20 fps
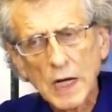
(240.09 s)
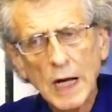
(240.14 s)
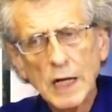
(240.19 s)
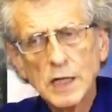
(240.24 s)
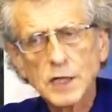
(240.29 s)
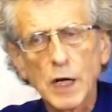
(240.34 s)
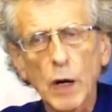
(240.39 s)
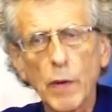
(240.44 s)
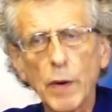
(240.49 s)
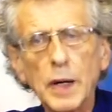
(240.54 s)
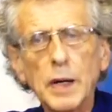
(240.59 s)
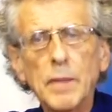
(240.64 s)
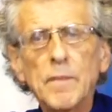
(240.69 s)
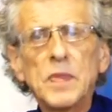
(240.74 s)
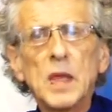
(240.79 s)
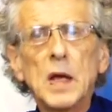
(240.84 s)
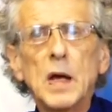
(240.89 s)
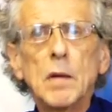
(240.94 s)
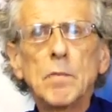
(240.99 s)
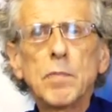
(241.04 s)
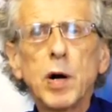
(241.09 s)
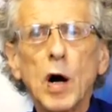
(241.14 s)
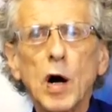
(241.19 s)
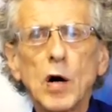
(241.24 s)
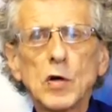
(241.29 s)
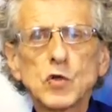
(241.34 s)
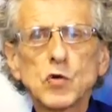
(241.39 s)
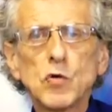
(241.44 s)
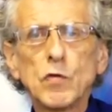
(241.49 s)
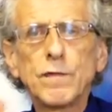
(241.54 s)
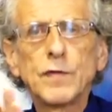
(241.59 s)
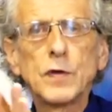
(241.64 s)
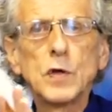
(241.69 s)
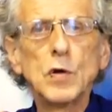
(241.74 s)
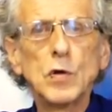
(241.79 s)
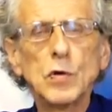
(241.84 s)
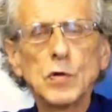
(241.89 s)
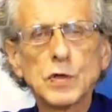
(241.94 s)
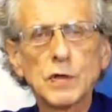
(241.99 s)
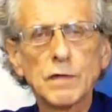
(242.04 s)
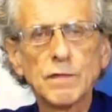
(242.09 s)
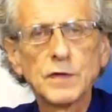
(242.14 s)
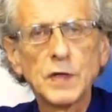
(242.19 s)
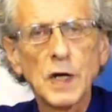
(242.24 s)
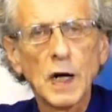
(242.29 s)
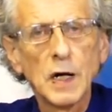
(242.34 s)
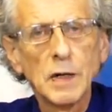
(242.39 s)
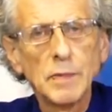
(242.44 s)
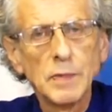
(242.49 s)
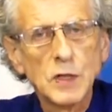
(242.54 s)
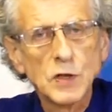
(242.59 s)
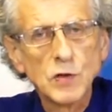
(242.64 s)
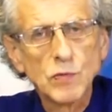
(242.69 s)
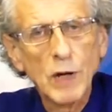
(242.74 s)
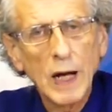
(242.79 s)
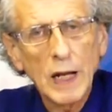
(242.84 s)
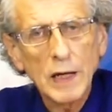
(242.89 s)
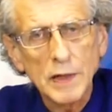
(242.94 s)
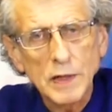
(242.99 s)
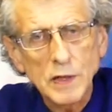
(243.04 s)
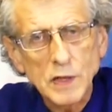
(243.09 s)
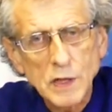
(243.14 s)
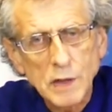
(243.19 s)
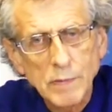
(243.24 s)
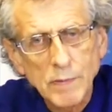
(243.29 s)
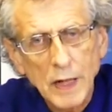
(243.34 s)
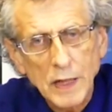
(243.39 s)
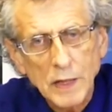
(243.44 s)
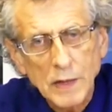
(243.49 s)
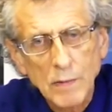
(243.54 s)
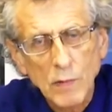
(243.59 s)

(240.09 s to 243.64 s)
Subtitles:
showing partial views of Jeremy's rallies to make